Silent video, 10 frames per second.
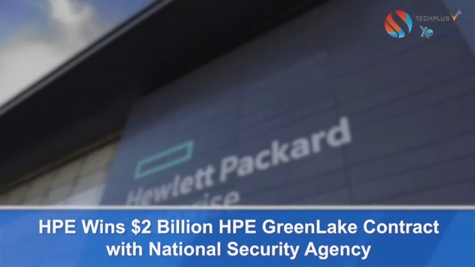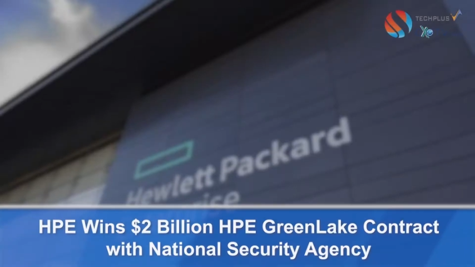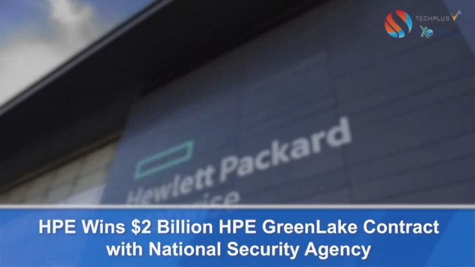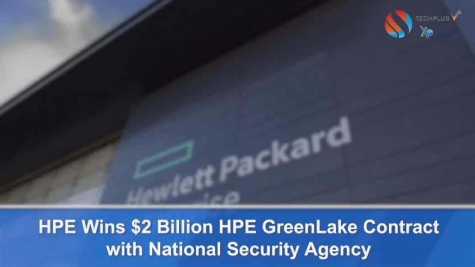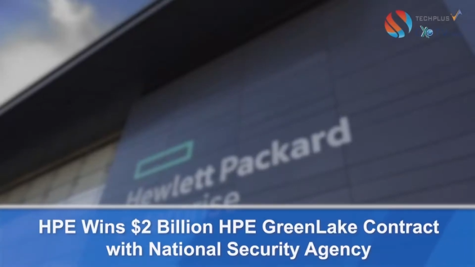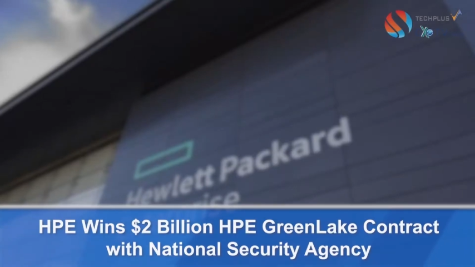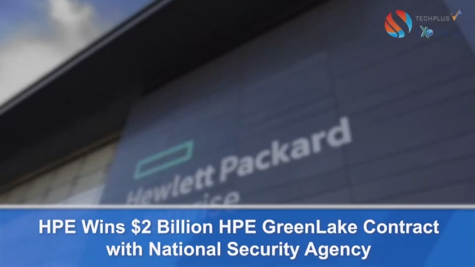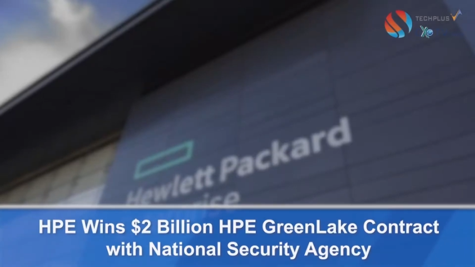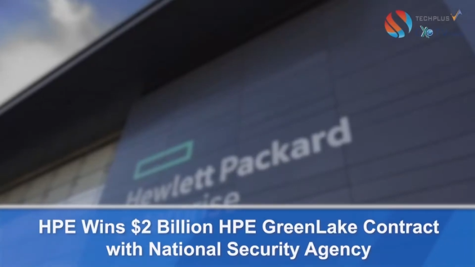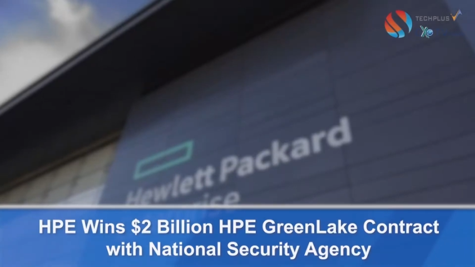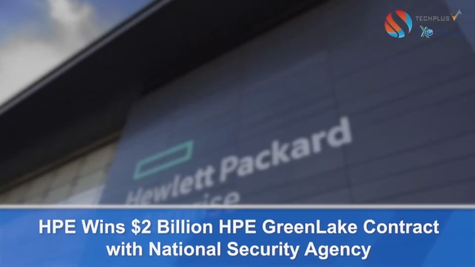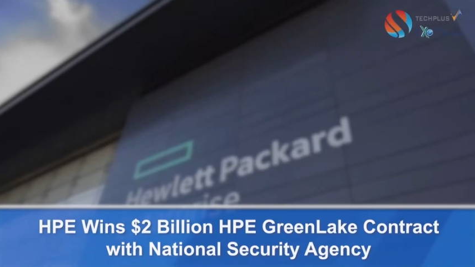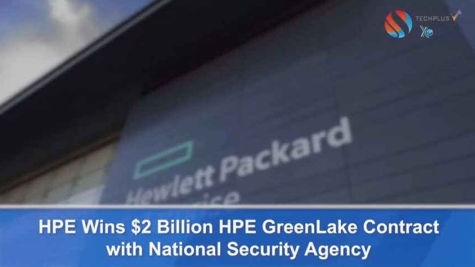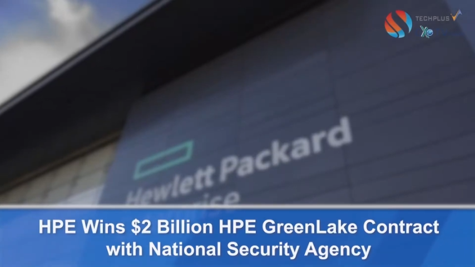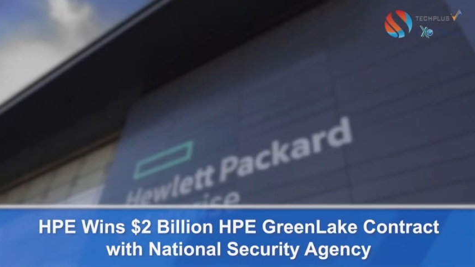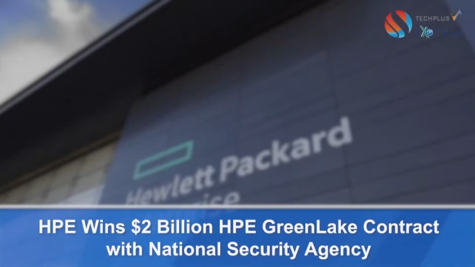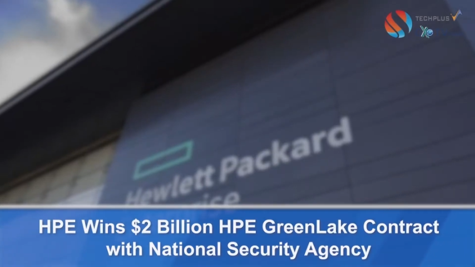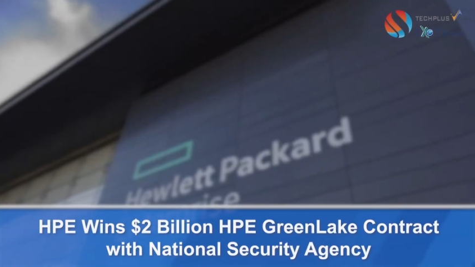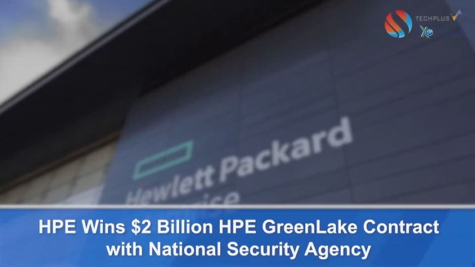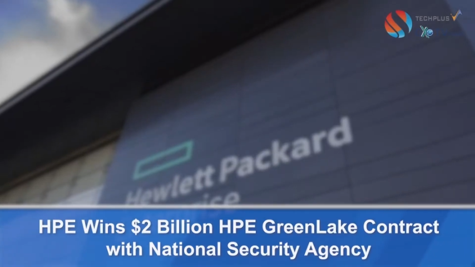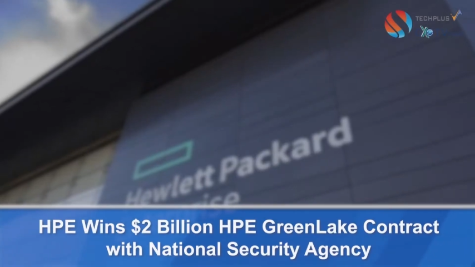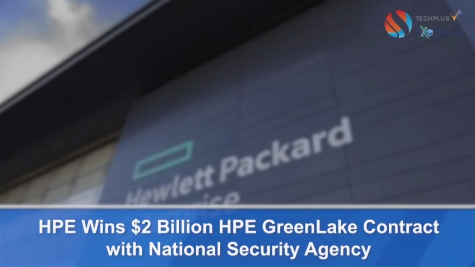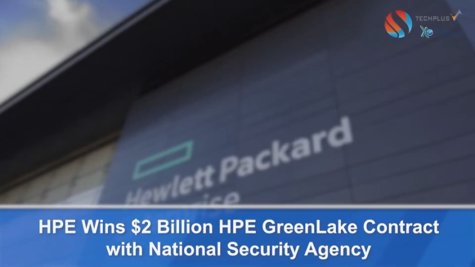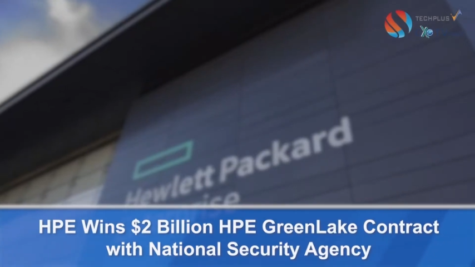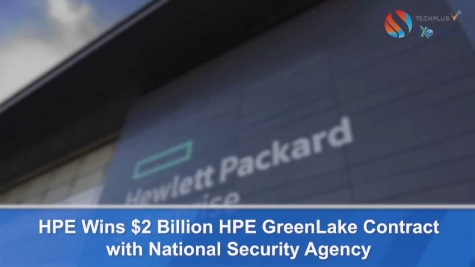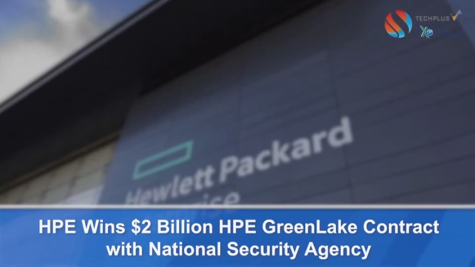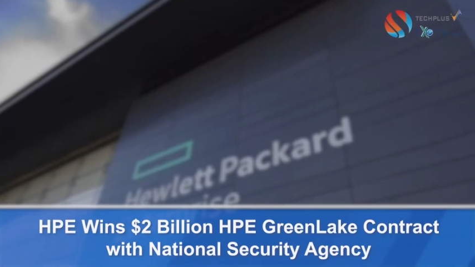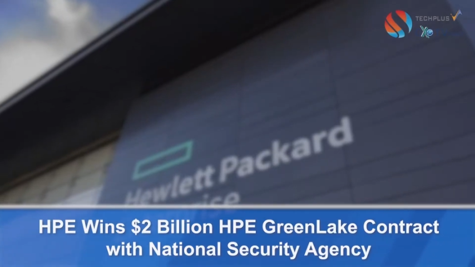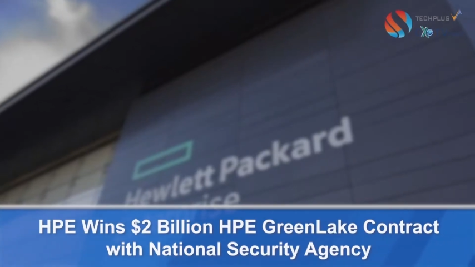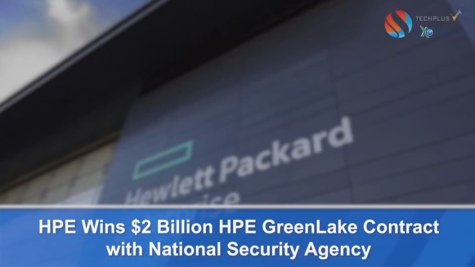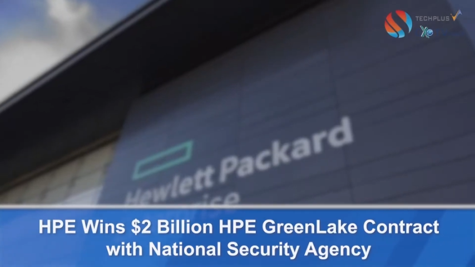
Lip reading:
[unreadable: no face in view]